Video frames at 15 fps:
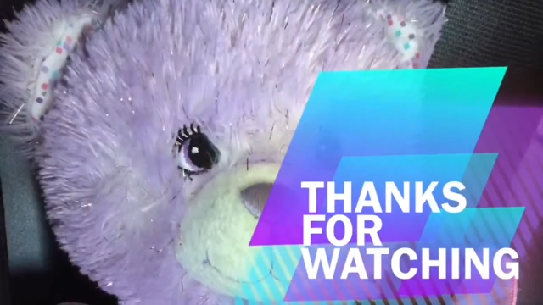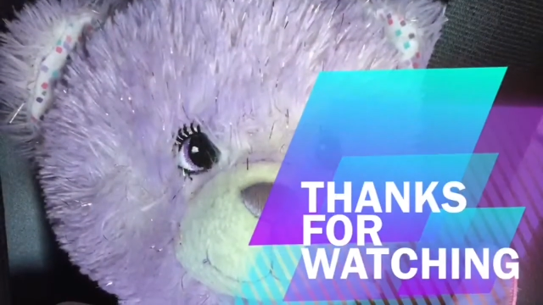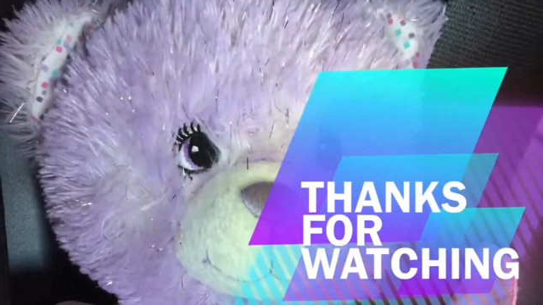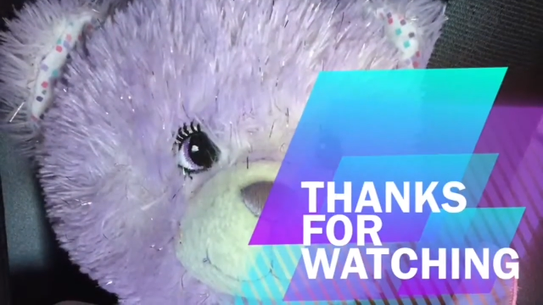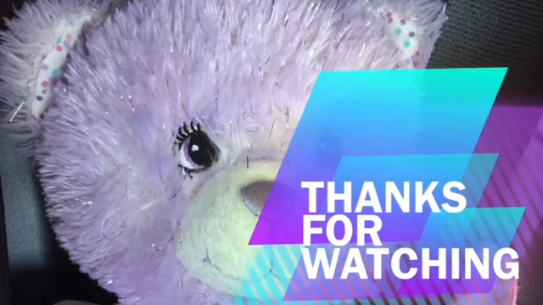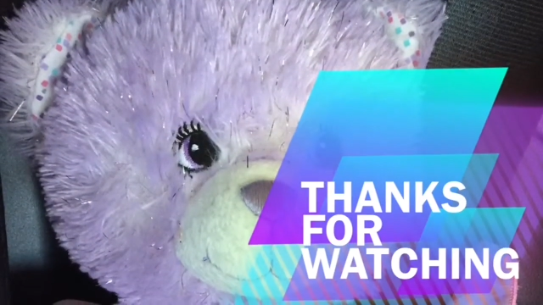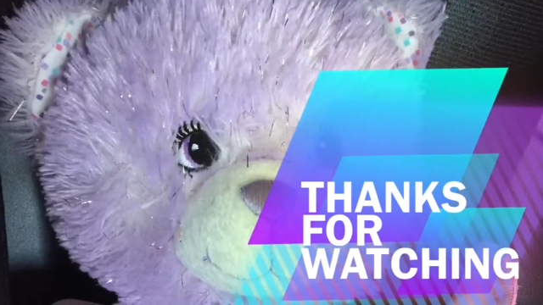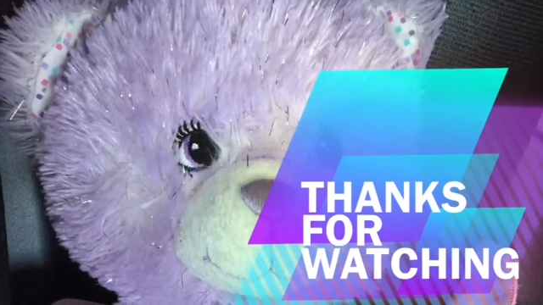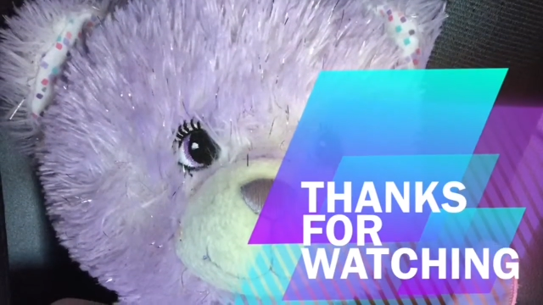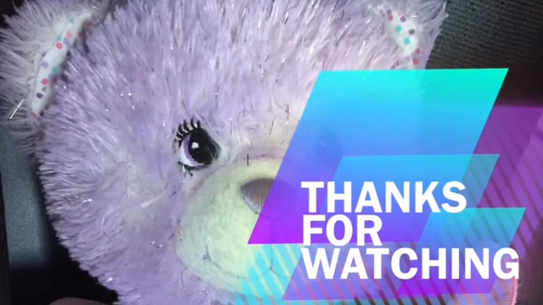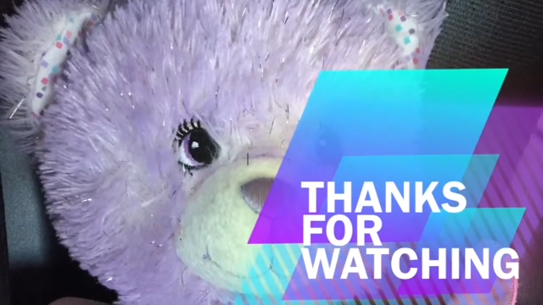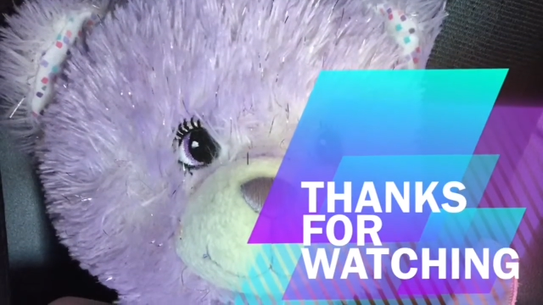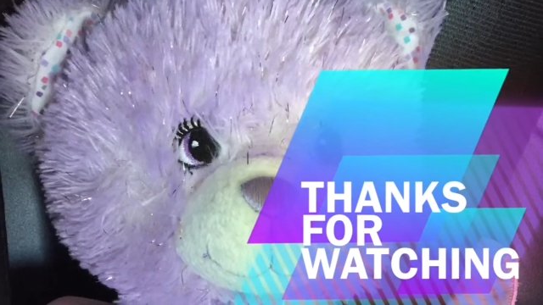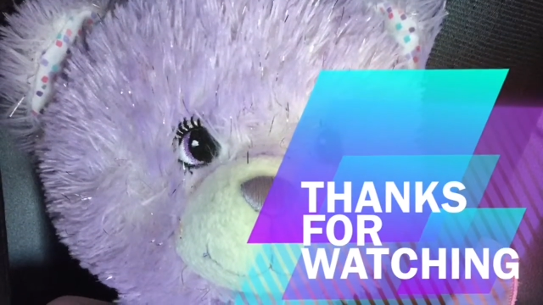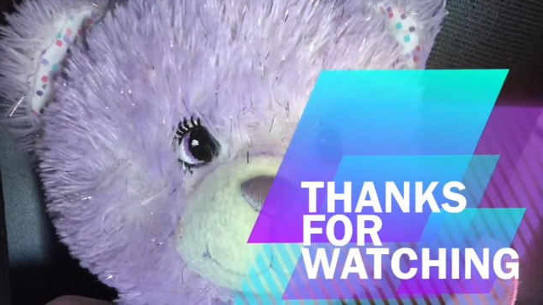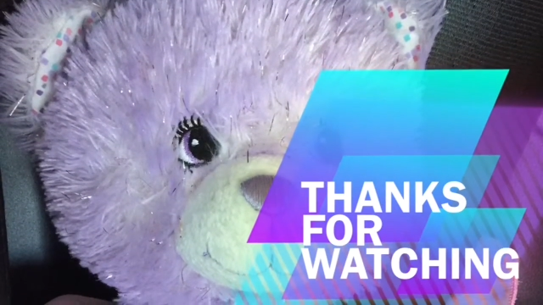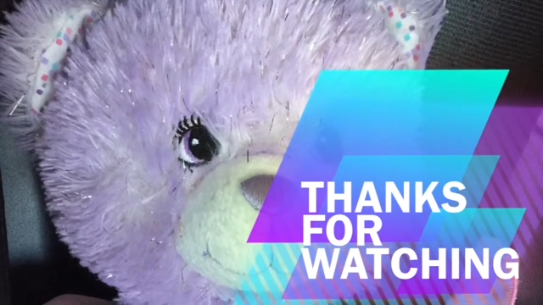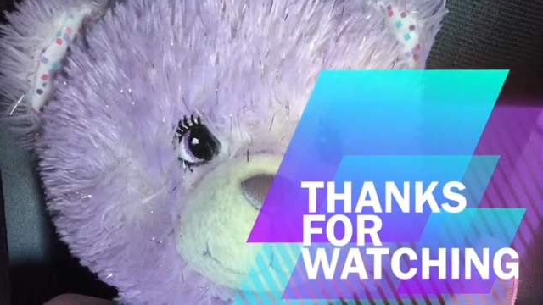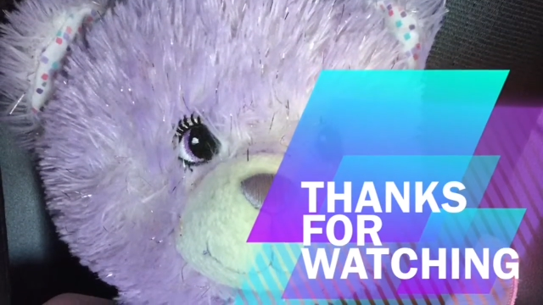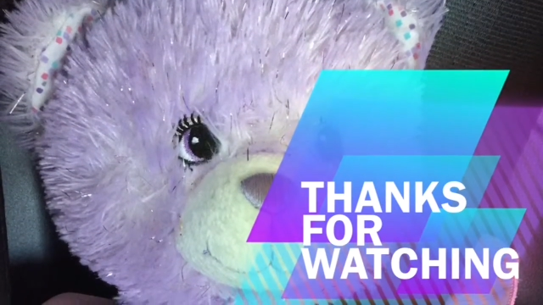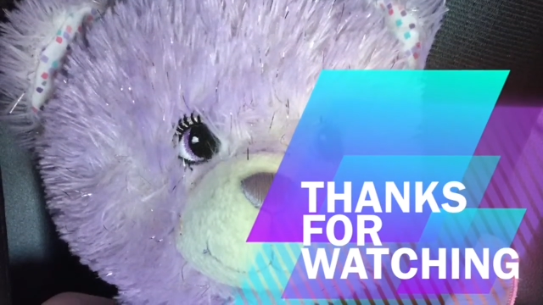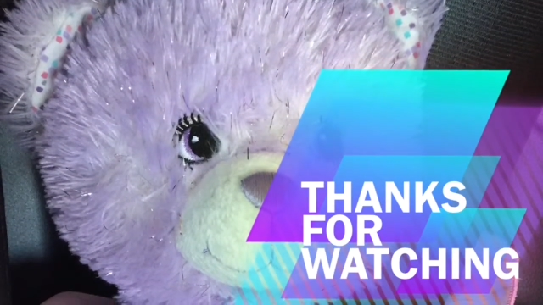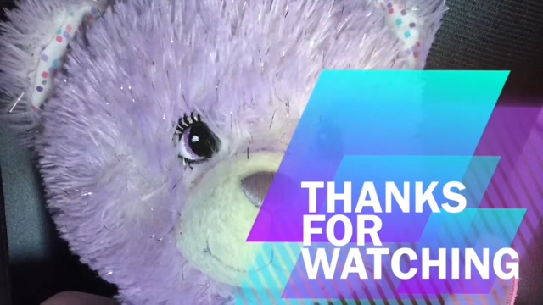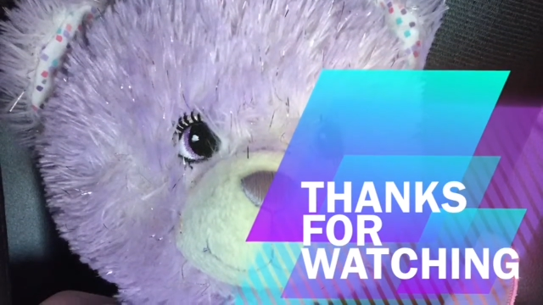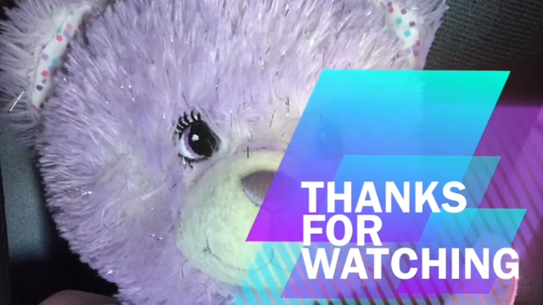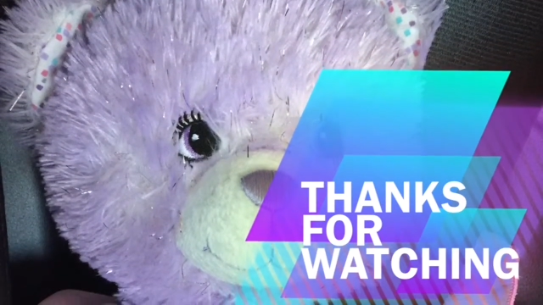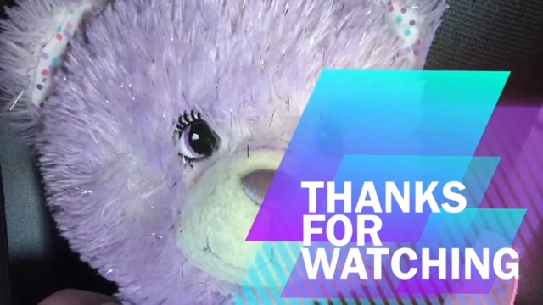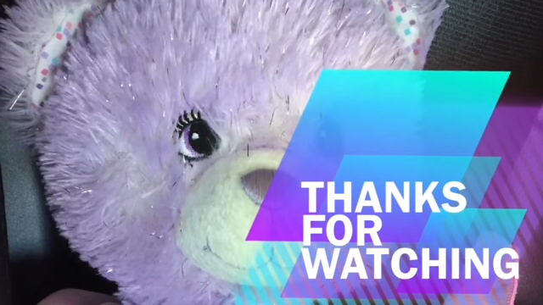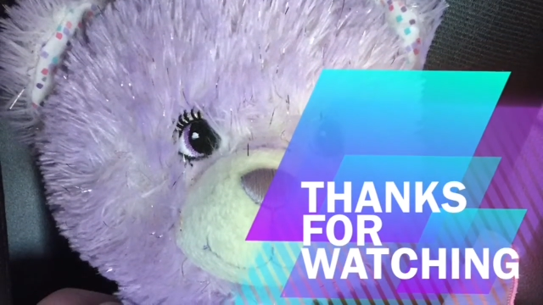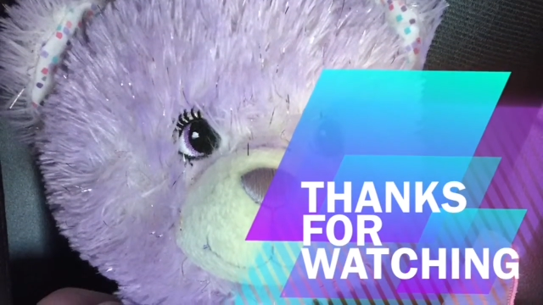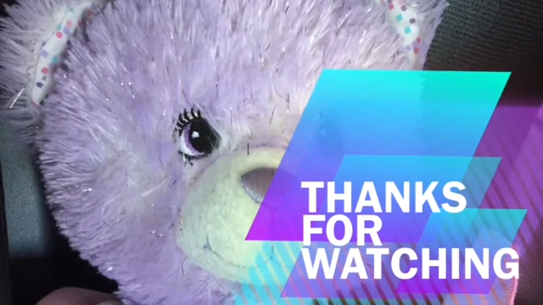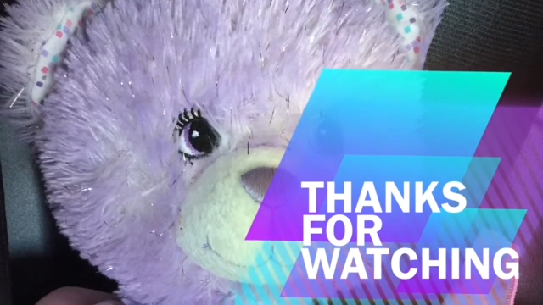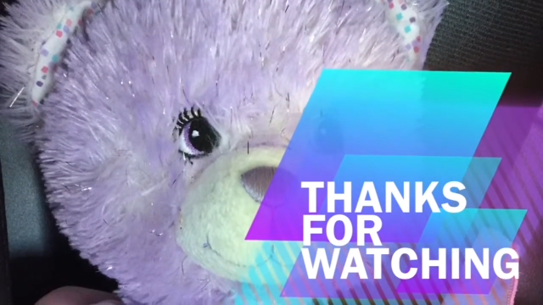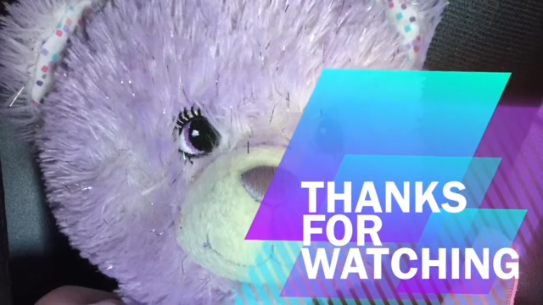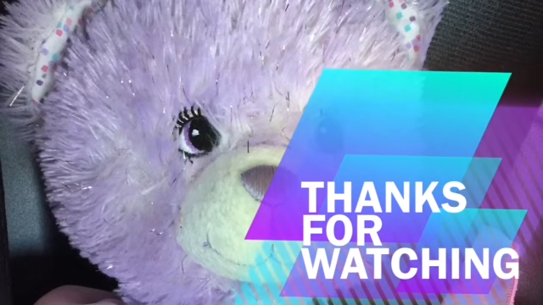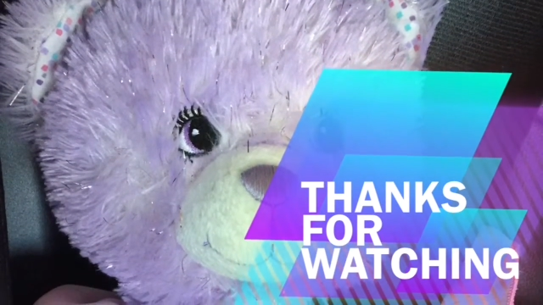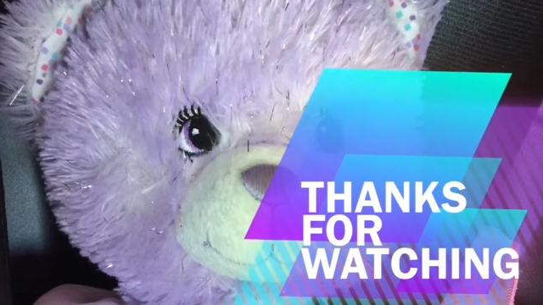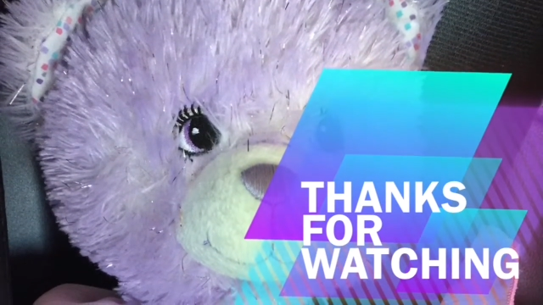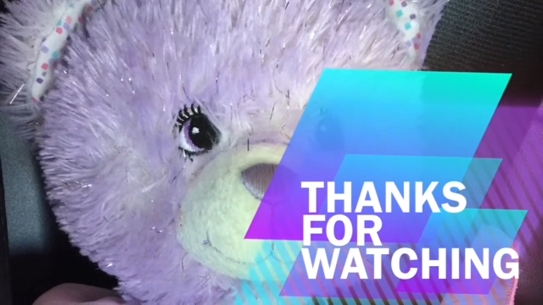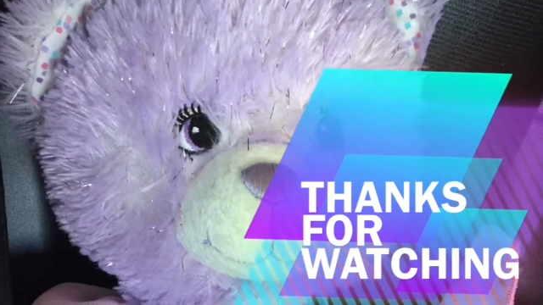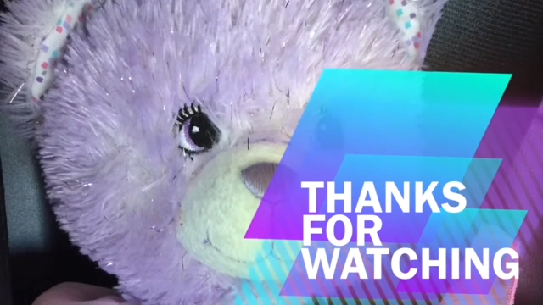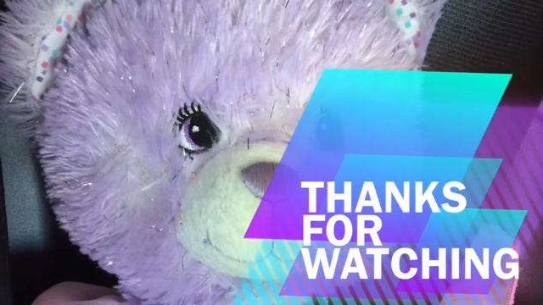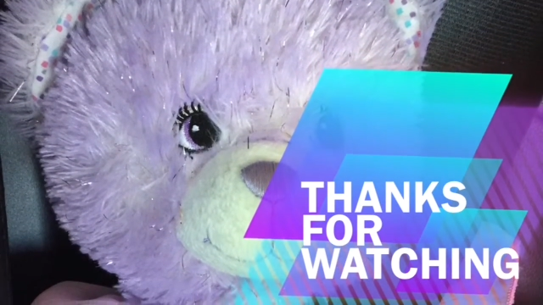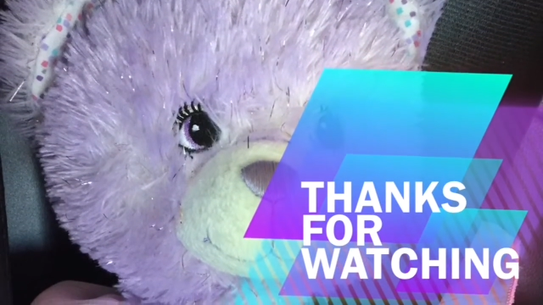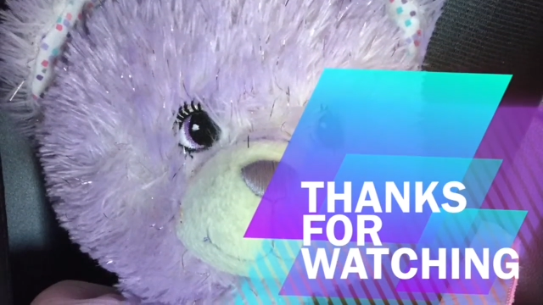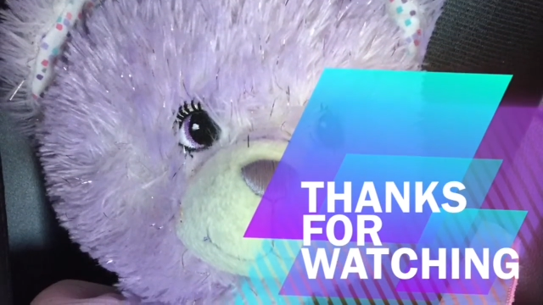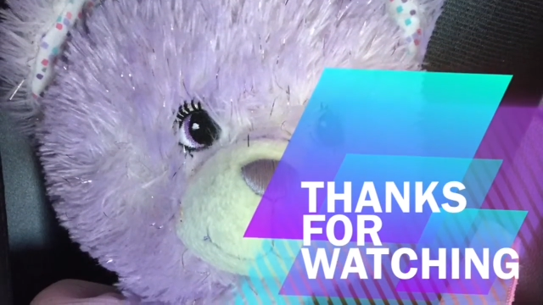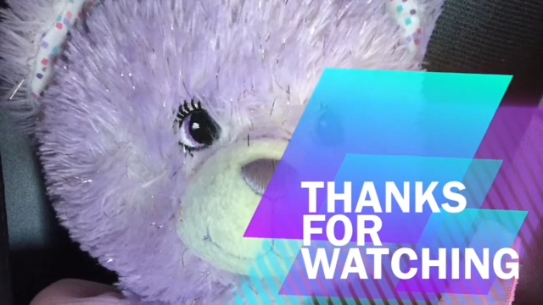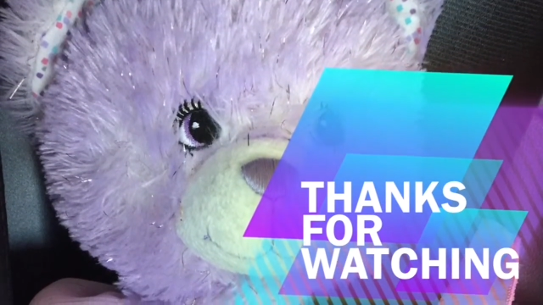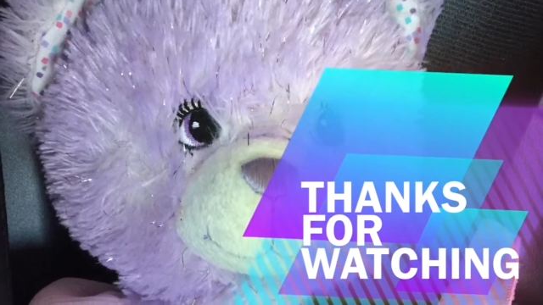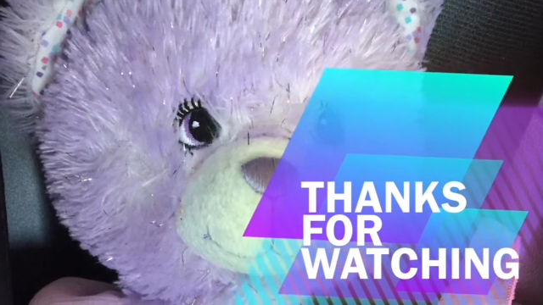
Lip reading: No face is visible, so there are no lips to read.